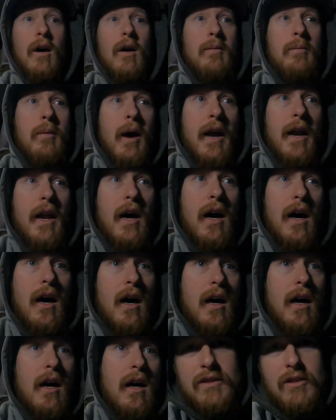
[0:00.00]

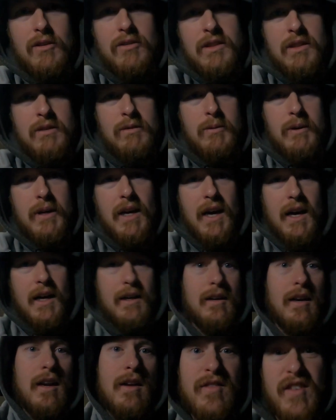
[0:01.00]
But let's go see what we got,
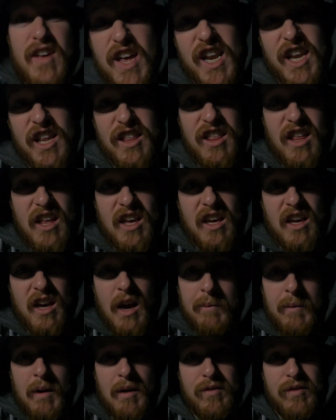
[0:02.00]
if anything.
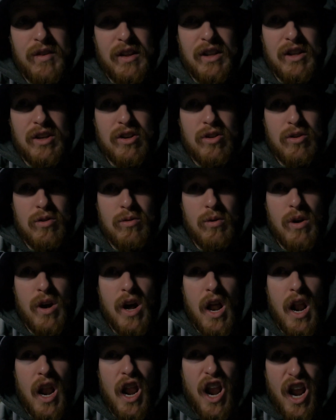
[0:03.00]
I'm not feeling too
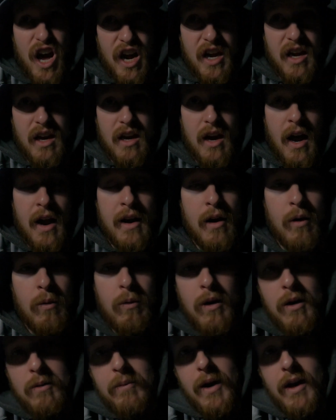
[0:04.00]
lucky. I know
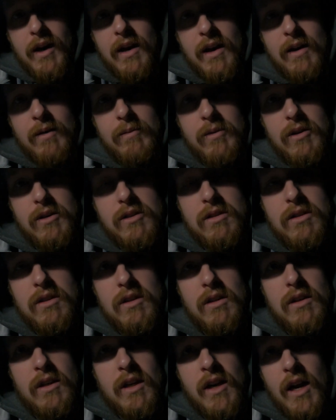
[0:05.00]
one of my cameras
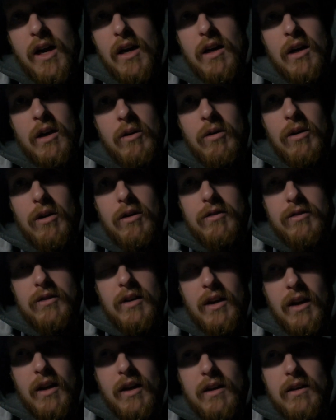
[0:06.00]
did not go off
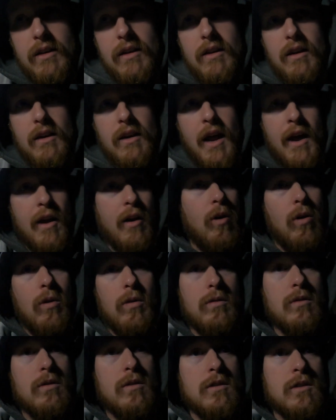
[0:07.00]
tonight at all.
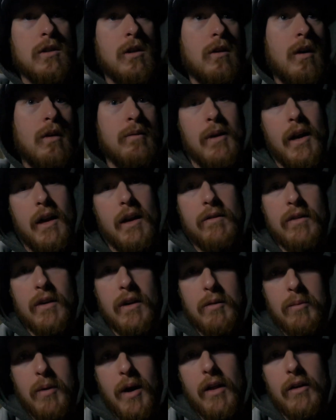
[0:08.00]
So I'm not even
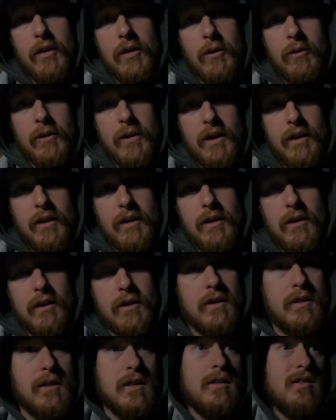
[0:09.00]
gonna bother going down there
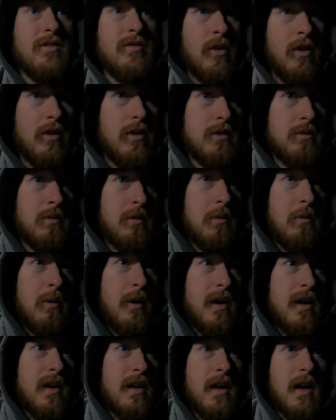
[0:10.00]
because it's the farthest one
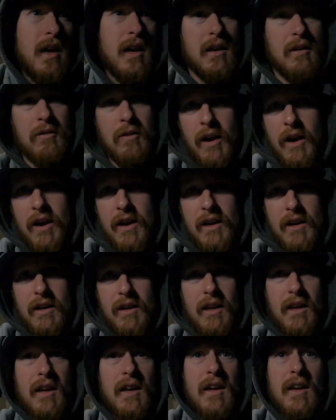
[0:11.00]
away and it
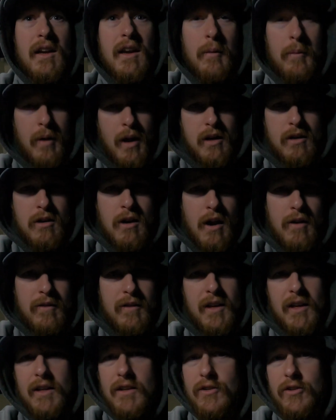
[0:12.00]
rained and I'm not driving
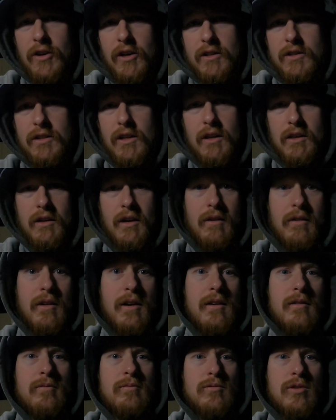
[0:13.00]
and getting the truck stuck down
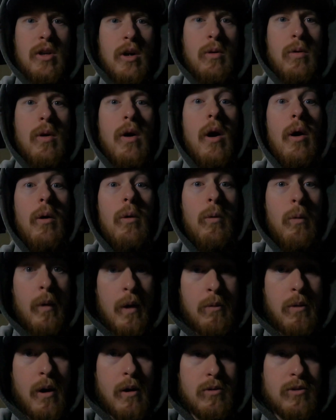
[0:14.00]
there. So we
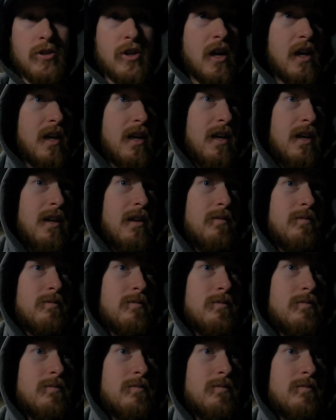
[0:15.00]
won't check it.